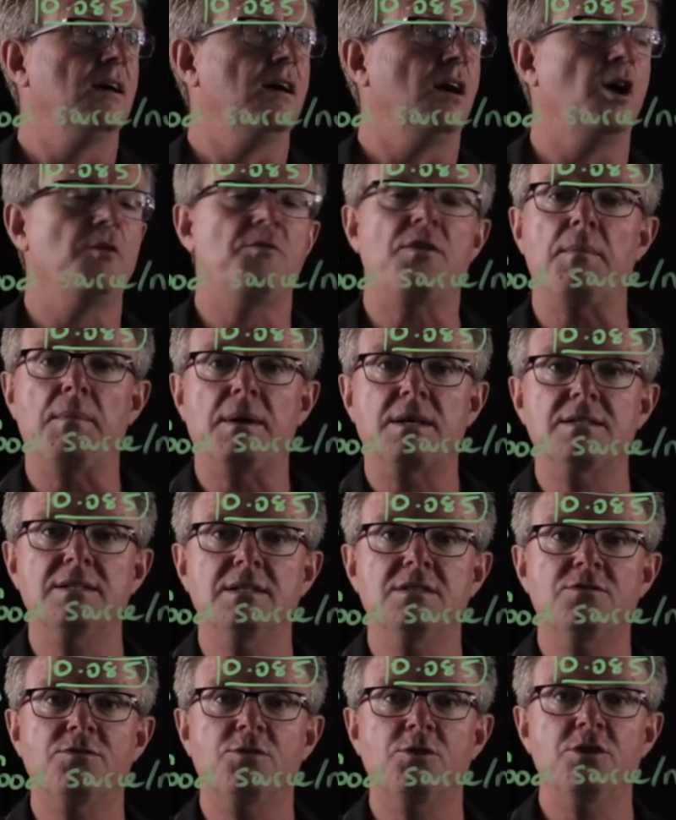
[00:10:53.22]
Hope that makes
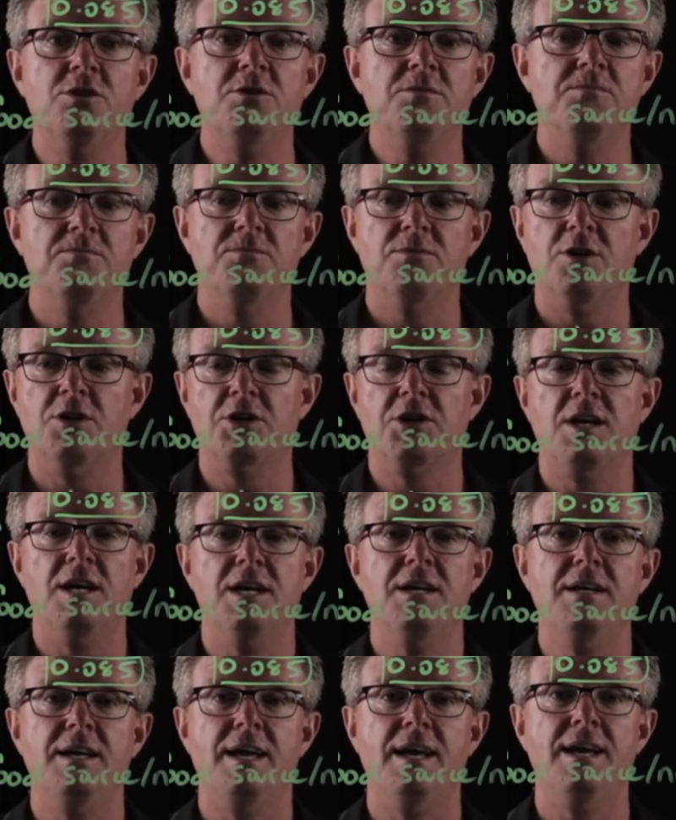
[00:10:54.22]
sense for you.
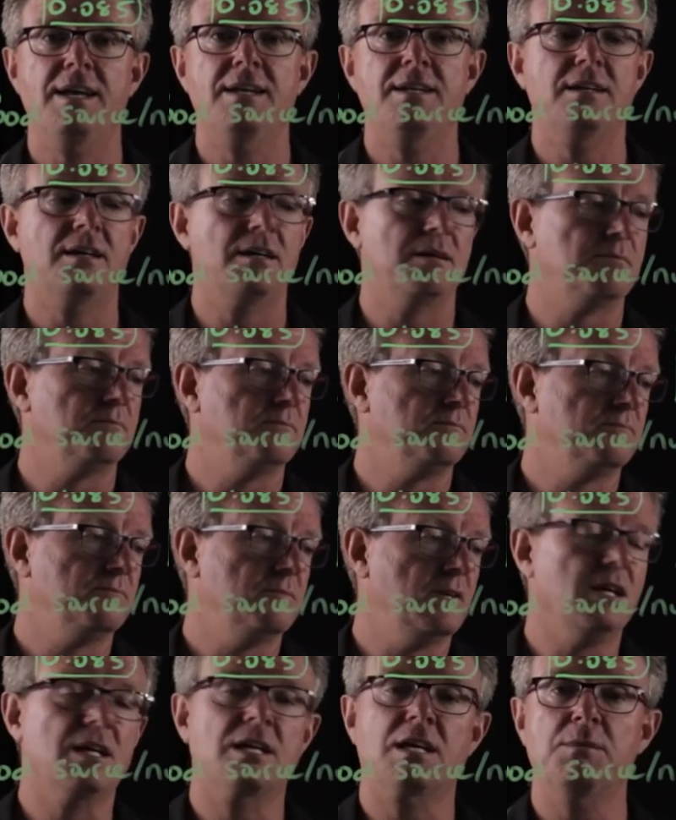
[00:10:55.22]
Okay, and
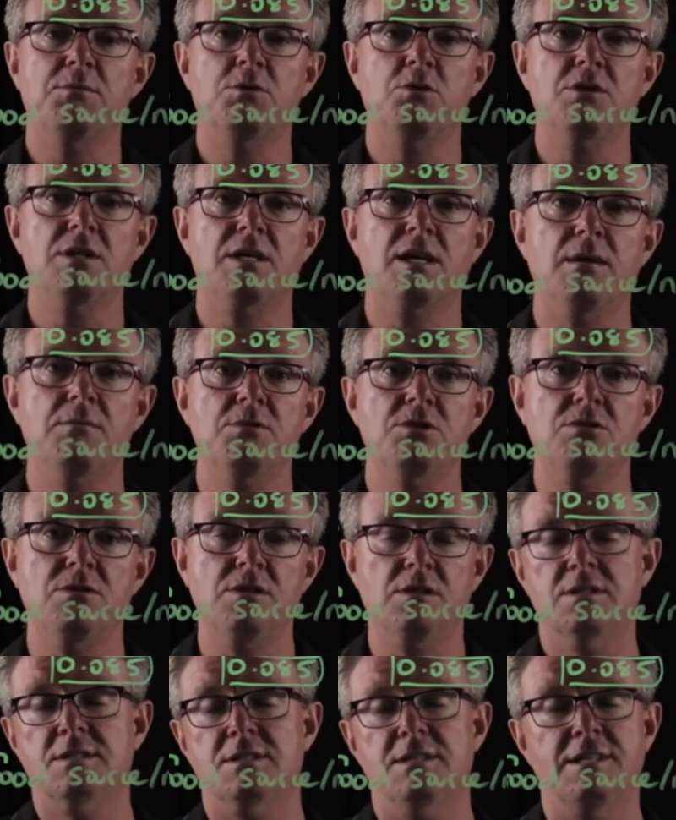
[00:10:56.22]
keep doing your chemistry,
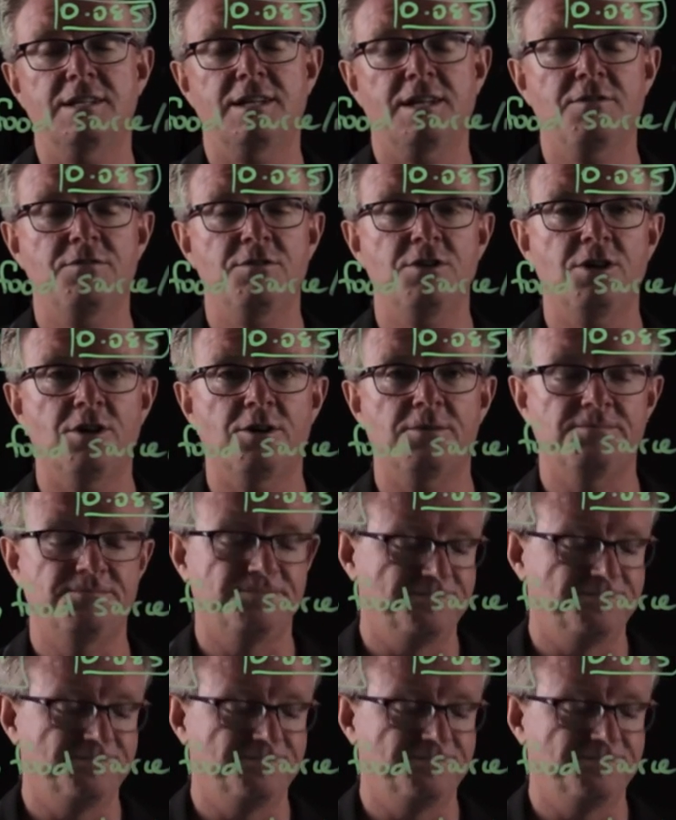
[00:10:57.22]
and I'll see you in another video.